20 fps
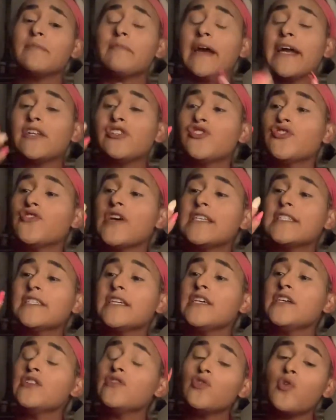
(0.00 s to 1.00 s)
my
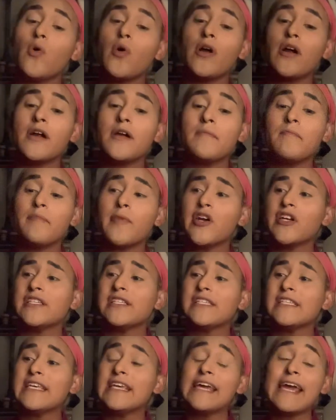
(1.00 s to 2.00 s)
trusty Laura
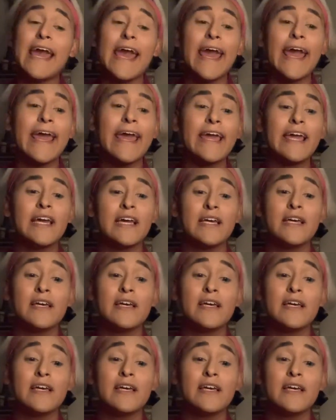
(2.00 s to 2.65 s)
Mercier